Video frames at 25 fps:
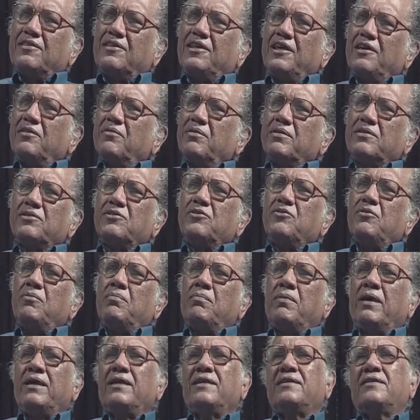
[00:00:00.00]
there was no
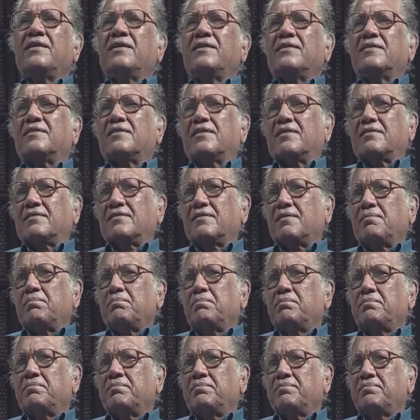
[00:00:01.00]
monetary system.
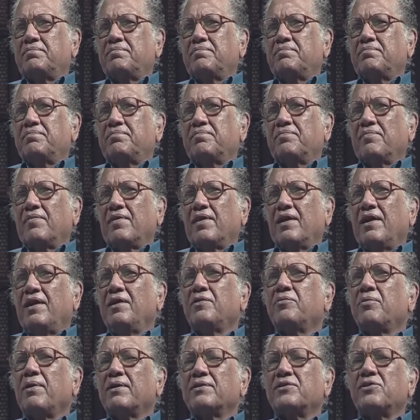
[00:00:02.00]

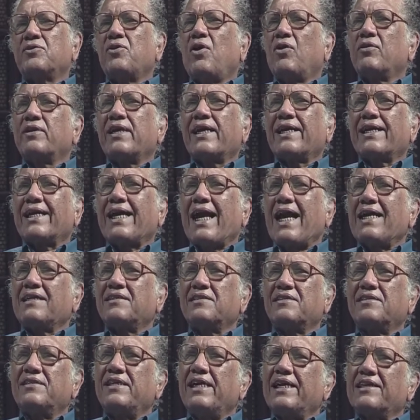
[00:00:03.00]
It was not a
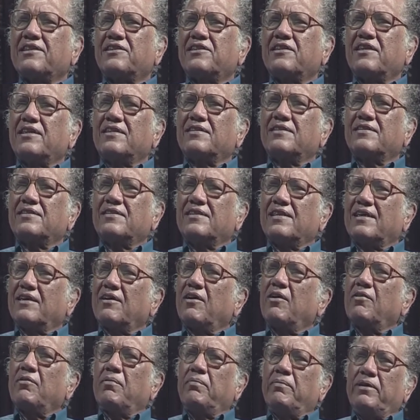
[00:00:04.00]
cash nexus
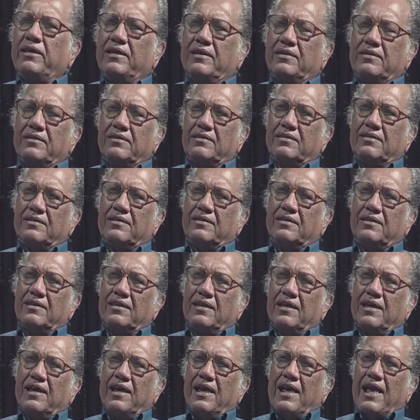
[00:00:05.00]
economy
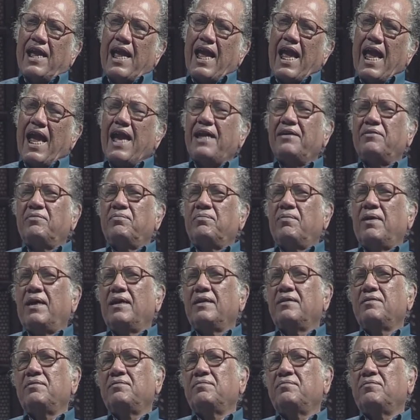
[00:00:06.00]
and
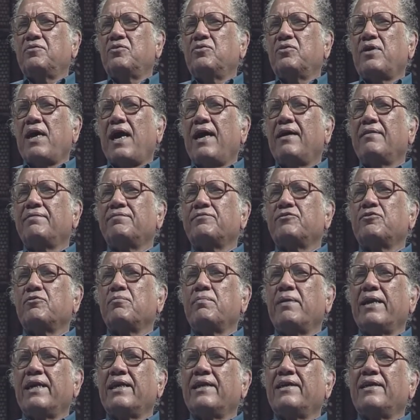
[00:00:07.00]
one would have to
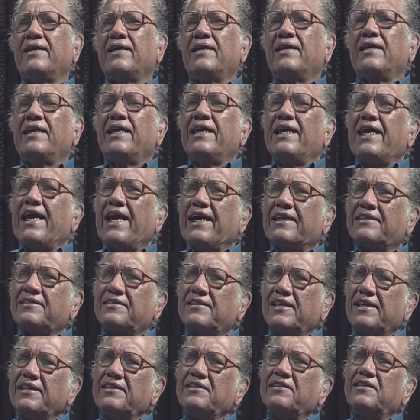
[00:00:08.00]
make
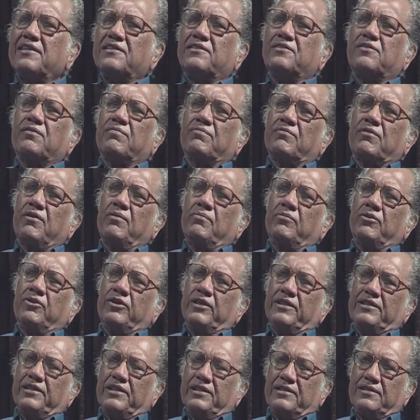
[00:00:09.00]
exchanges of
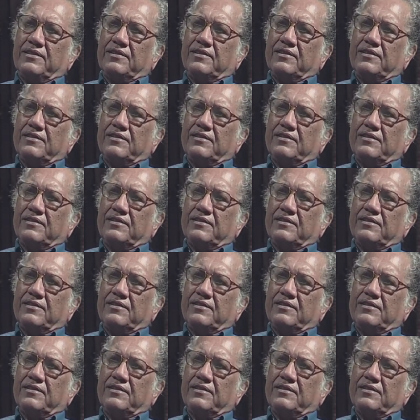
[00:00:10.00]
commodities.